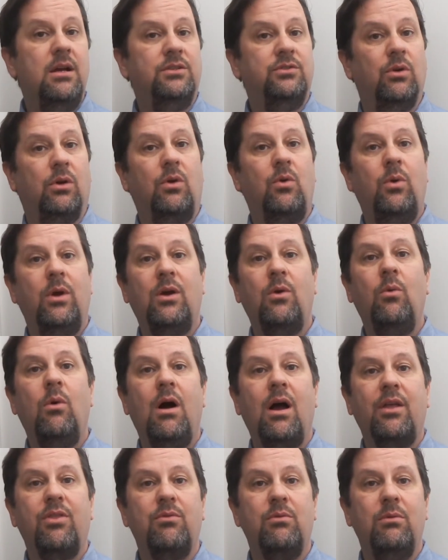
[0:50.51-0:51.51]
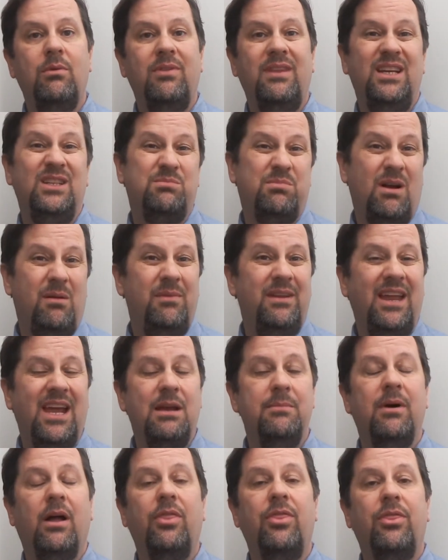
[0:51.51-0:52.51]
So a quick walkthrough of these probably
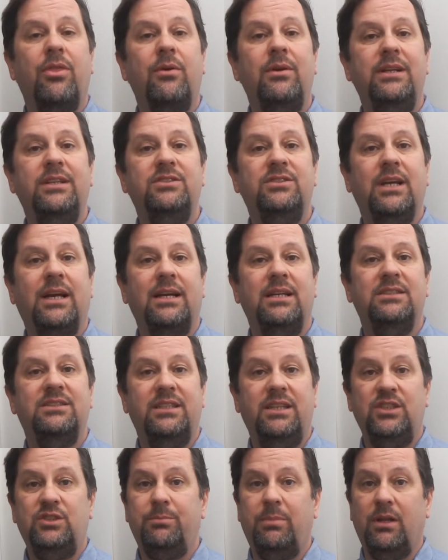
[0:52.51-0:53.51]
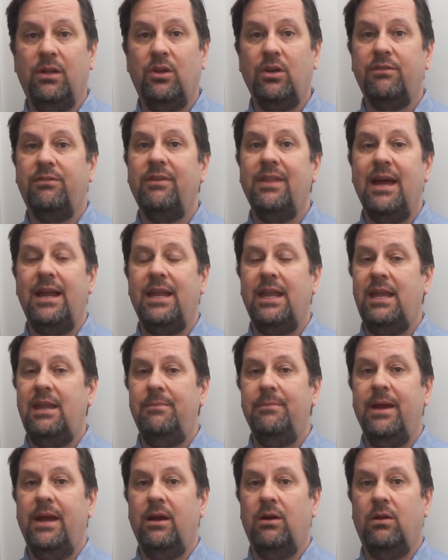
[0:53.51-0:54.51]
take about 30 seconds each, but look for that
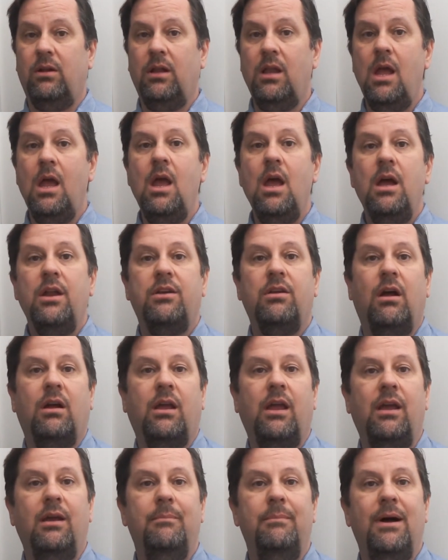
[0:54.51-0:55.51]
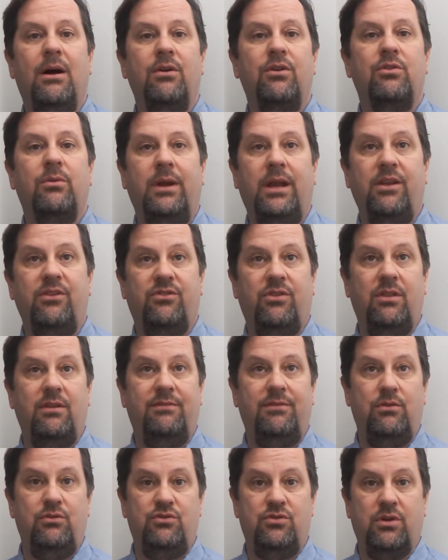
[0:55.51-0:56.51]
email talking about trainings in
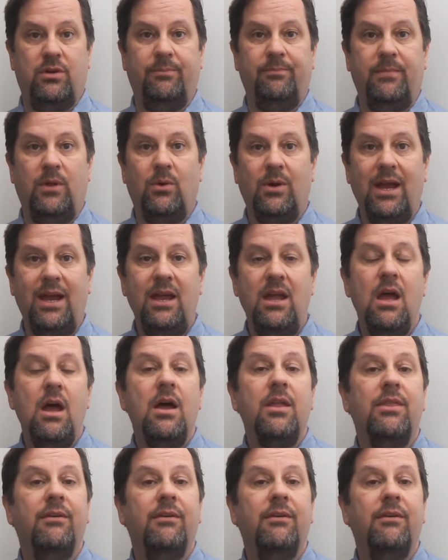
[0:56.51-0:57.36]
the future, okay?